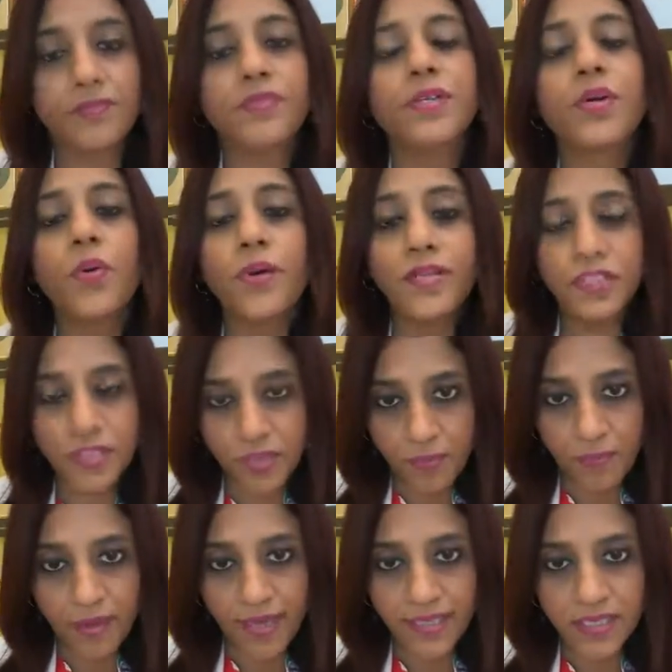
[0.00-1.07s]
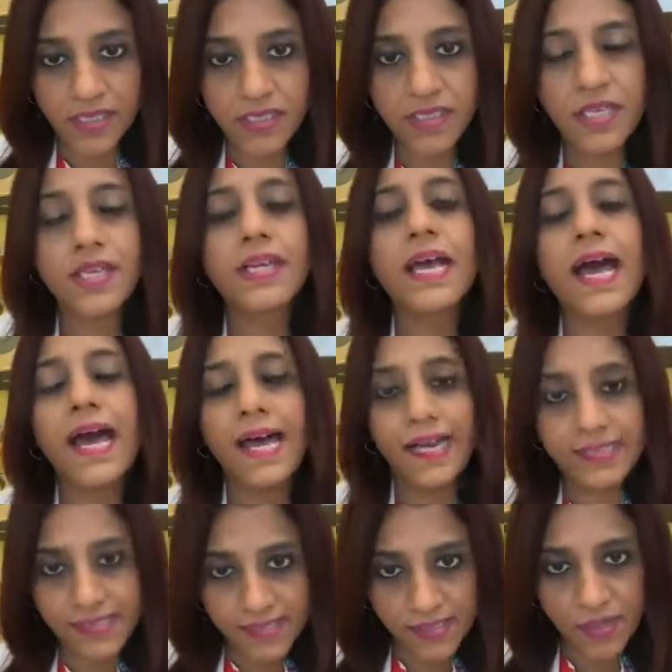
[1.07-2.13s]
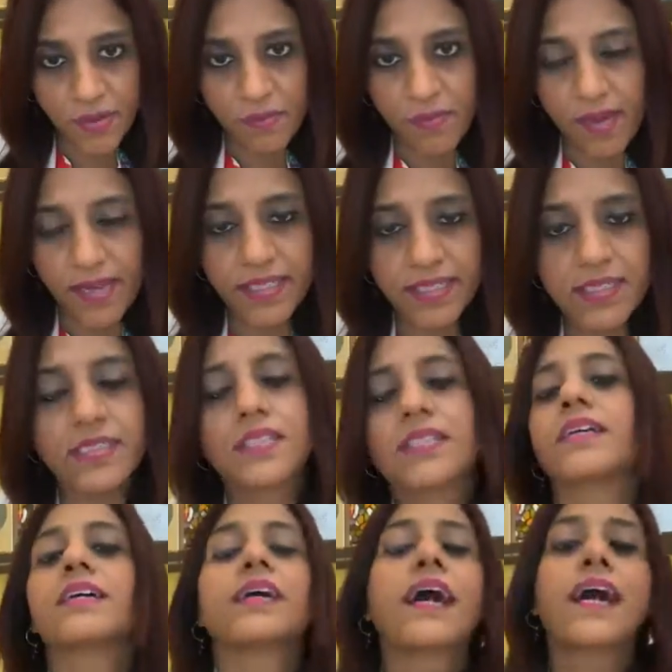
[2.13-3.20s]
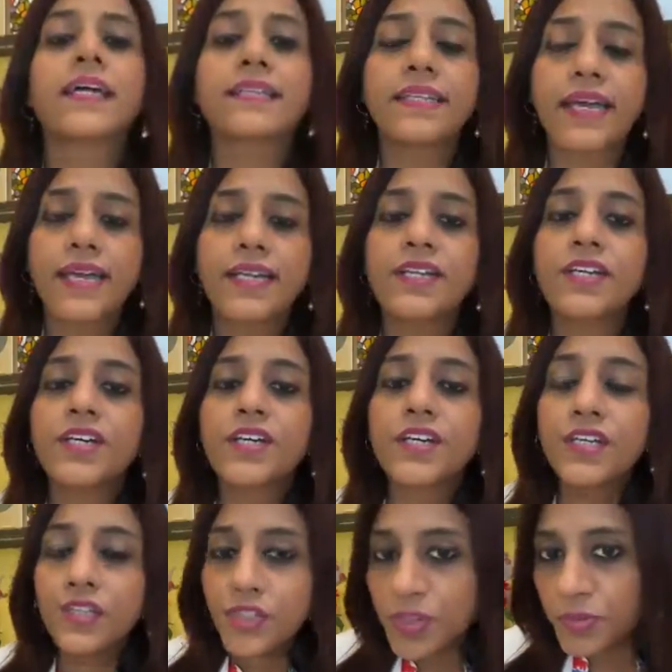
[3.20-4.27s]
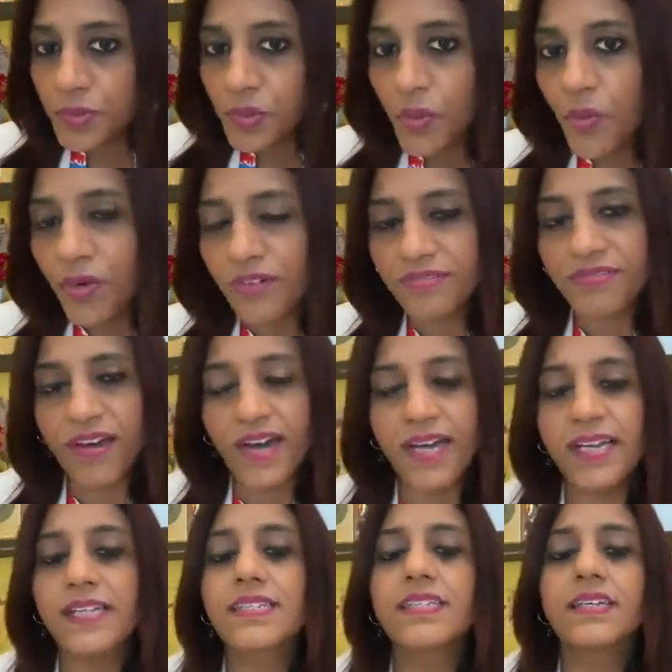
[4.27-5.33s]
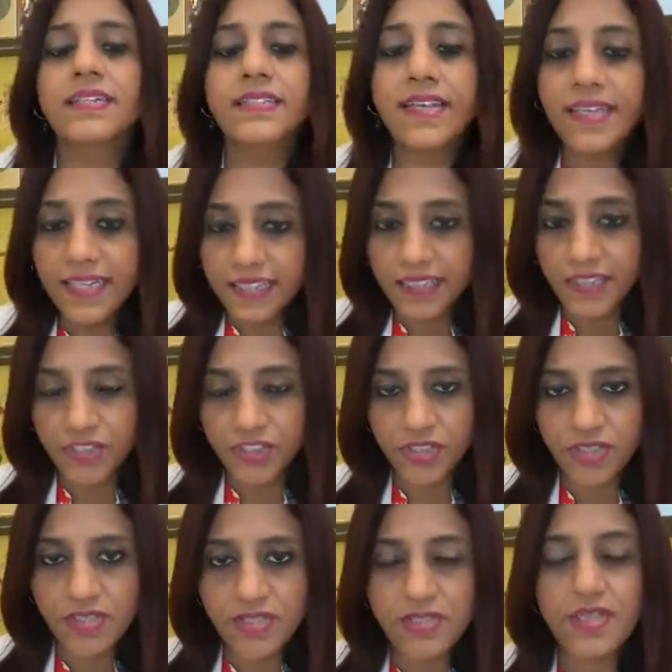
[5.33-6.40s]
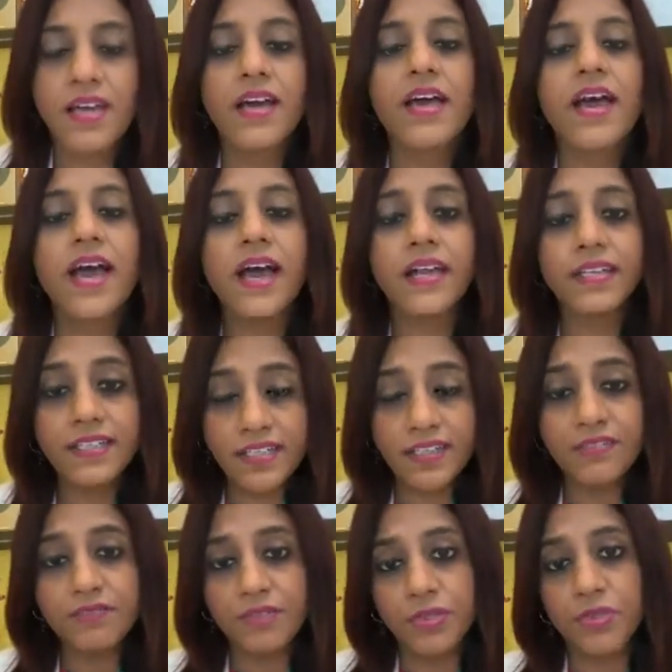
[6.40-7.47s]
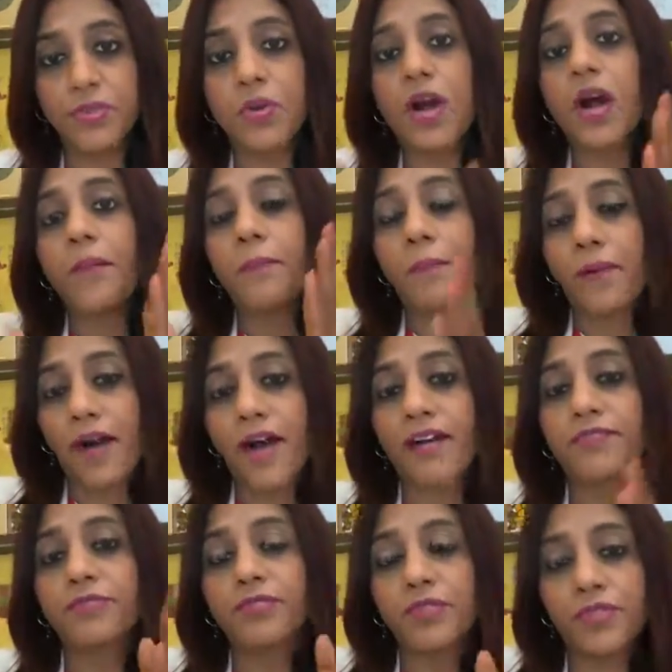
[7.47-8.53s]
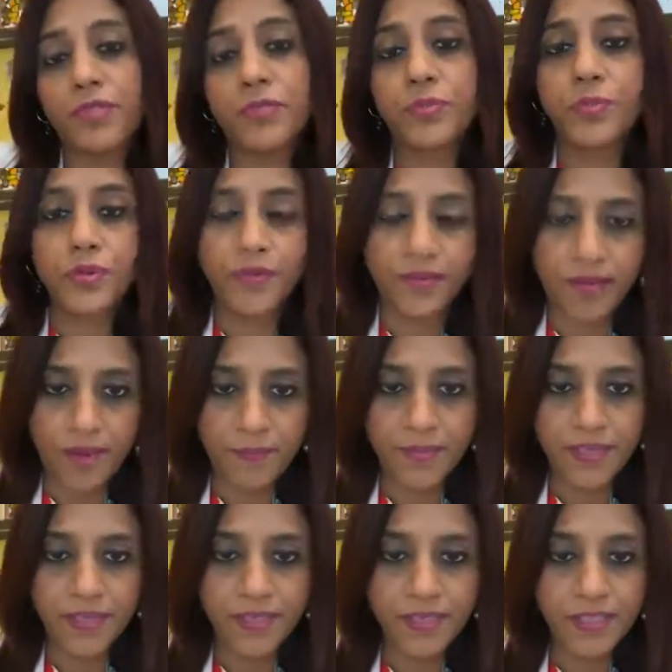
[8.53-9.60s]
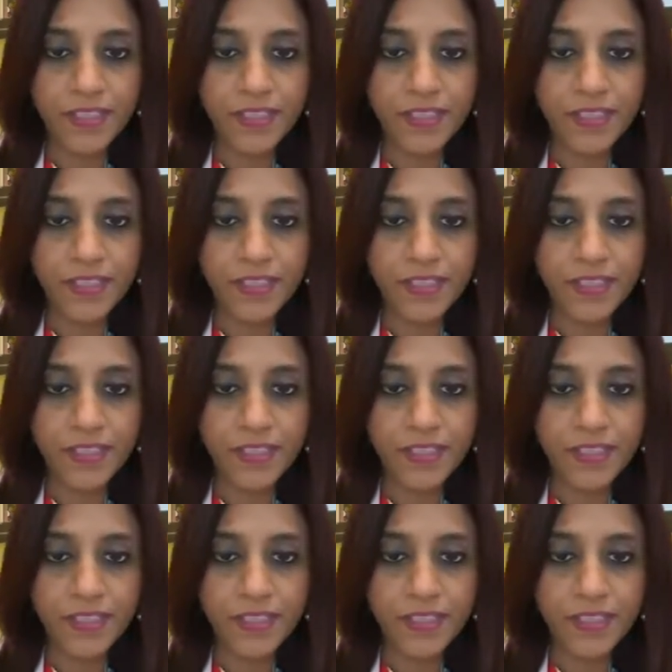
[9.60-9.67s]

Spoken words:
you go into your mind, access your mind, and then remove old files, delete glitches, and give you a powerful new programming.